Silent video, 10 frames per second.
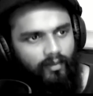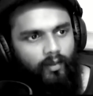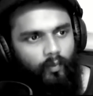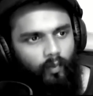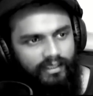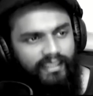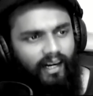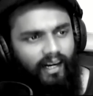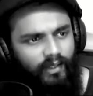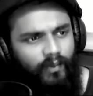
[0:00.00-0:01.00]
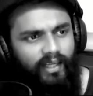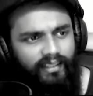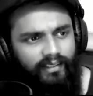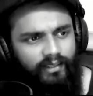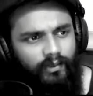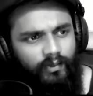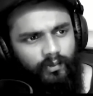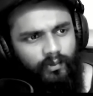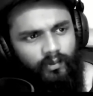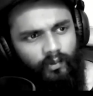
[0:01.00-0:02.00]
Was it hard to get
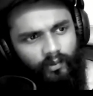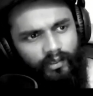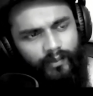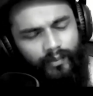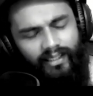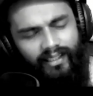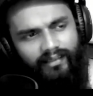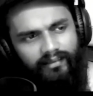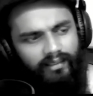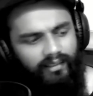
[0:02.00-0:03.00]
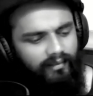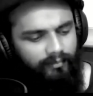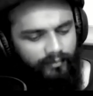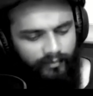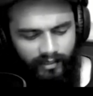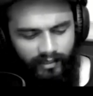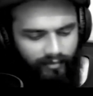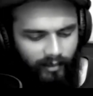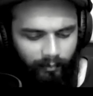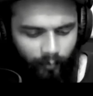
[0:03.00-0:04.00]
into Ogilvy? Like
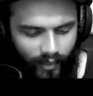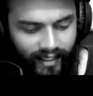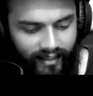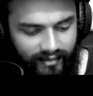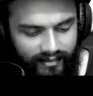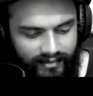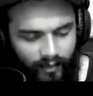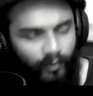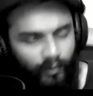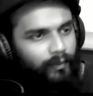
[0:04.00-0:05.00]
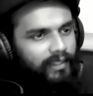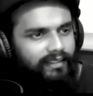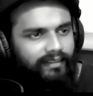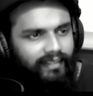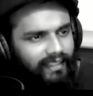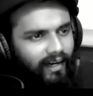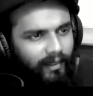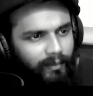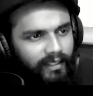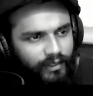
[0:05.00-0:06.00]
from what I understand, Ogilvy is a really
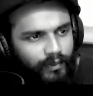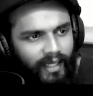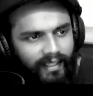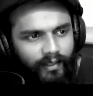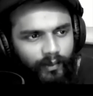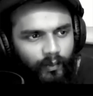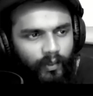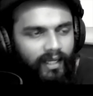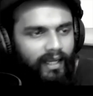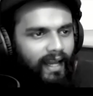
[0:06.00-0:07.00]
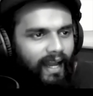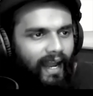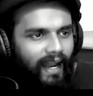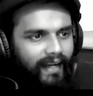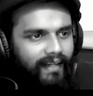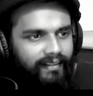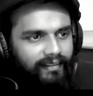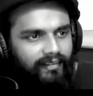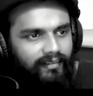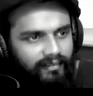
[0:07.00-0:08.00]
hard place to get into,
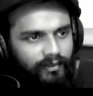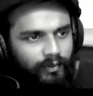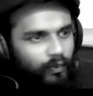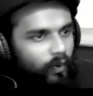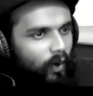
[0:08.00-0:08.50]
and you got